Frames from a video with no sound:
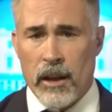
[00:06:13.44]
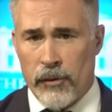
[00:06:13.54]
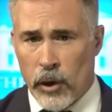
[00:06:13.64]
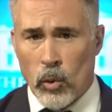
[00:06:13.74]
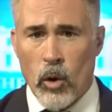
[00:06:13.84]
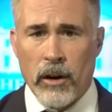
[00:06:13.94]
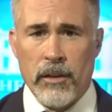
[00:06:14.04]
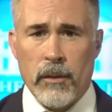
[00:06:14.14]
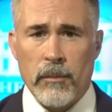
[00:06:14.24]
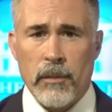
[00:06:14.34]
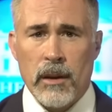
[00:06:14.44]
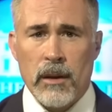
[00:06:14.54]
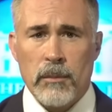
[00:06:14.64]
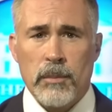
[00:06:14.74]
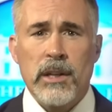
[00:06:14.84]
If you're one of them,
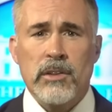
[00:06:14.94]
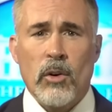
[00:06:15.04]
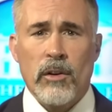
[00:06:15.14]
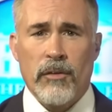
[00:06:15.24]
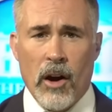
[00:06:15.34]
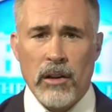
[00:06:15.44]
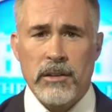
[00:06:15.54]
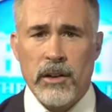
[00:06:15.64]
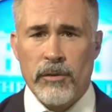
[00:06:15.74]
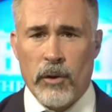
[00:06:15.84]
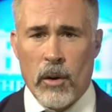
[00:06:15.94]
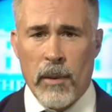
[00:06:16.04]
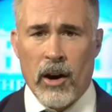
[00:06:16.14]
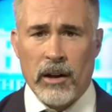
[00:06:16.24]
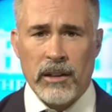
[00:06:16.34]
please go to volunteer for
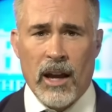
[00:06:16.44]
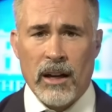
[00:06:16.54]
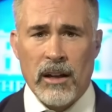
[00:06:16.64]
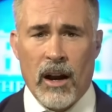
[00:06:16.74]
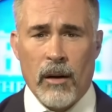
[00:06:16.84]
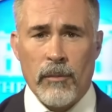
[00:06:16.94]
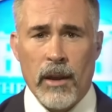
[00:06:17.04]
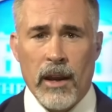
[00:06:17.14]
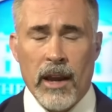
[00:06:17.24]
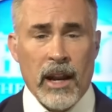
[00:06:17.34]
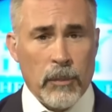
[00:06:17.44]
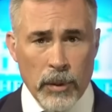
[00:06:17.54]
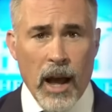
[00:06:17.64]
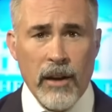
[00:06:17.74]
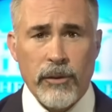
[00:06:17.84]
america dot com and
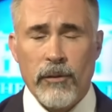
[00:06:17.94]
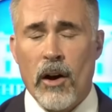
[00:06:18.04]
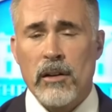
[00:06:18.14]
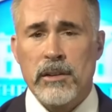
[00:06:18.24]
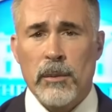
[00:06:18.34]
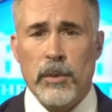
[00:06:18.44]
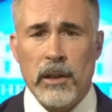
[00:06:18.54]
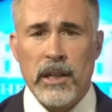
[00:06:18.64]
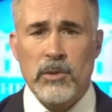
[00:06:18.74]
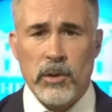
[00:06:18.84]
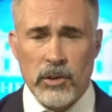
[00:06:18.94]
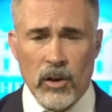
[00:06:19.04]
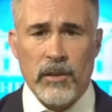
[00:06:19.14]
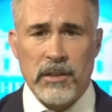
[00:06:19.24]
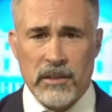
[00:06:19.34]
apply for volunteer police
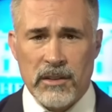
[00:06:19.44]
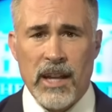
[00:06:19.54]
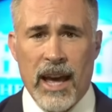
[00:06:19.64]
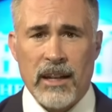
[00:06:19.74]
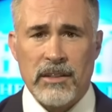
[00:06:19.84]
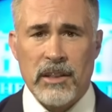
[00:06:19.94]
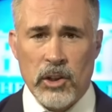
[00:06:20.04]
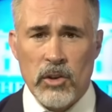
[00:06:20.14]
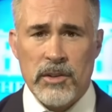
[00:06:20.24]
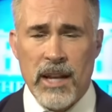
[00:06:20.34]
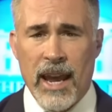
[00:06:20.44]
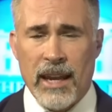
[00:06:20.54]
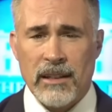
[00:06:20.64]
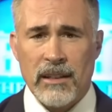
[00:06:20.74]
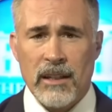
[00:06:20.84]
reservist status in your
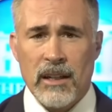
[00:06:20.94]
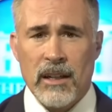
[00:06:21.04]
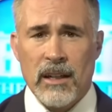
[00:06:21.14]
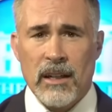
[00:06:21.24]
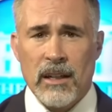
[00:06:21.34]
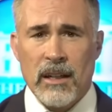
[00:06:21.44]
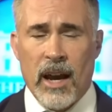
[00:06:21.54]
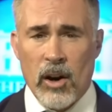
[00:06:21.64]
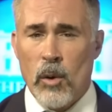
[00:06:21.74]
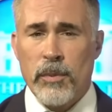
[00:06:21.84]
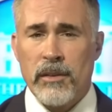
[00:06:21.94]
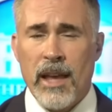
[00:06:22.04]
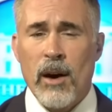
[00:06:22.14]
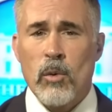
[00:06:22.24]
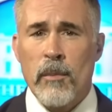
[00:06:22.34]
state. I hope that
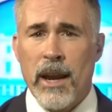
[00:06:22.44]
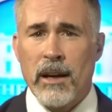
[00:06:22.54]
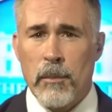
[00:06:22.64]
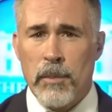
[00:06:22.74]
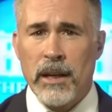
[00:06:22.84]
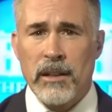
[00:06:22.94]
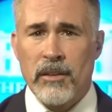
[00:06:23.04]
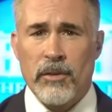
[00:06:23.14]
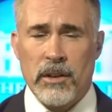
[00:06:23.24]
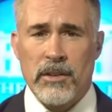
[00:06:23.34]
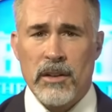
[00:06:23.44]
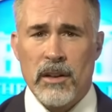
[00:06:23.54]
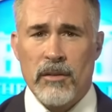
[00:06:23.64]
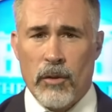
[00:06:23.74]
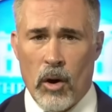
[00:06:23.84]
that will make a big difference
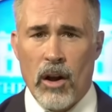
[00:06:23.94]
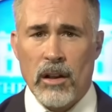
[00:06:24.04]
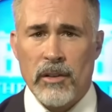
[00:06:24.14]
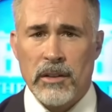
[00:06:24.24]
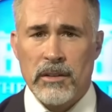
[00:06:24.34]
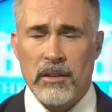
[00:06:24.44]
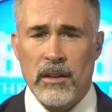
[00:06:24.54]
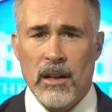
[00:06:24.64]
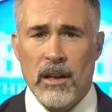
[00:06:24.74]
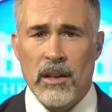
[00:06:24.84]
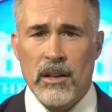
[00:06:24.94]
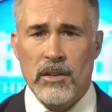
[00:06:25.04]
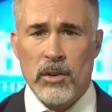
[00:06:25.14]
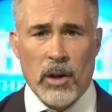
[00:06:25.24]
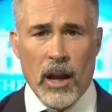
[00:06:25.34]
for all of us.
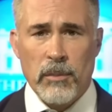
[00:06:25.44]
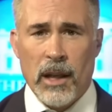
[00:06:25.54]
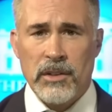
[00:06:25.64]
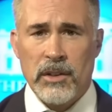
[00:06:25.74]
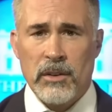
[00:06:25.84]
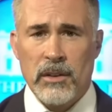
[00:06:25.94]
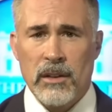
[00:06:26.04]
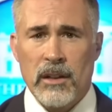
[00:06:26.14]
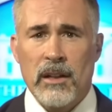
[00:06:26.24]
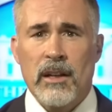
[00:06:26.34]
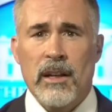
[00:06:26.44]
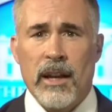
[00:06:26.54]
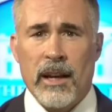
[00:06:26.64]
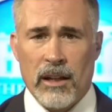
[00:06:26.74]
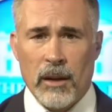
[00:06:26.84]
So God bless you,
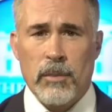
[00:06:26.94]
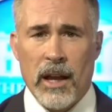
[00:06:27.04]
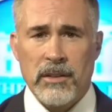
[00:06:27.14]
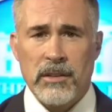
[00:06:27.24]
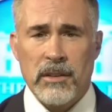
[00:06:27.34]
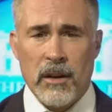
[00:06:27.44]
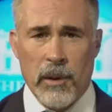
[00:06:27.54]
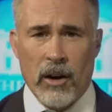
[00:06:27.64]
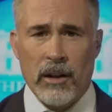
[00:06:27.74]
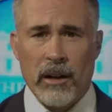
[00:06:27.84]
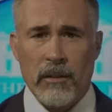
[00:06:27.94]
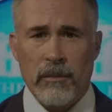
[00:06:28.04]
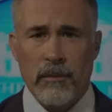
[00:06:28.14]
and God bless America.